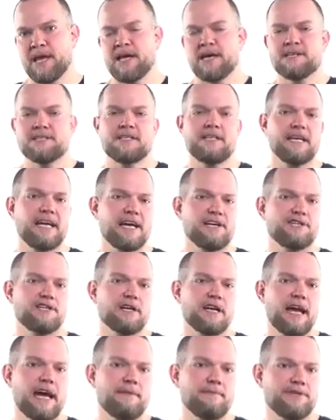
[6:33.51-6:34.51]
Syndication
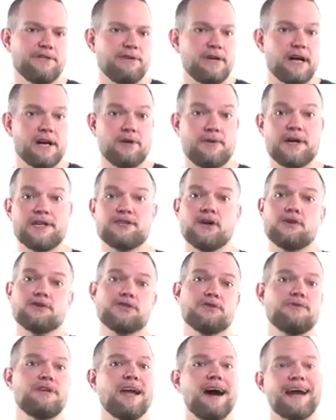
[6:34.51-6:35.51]
Academy 2.0 is
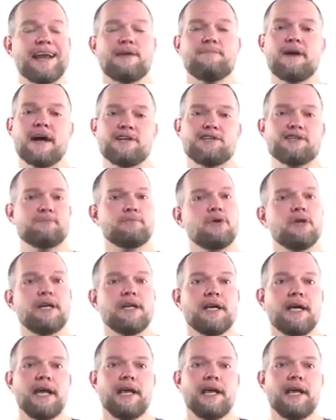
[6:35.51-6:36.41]
also not a magic bullet,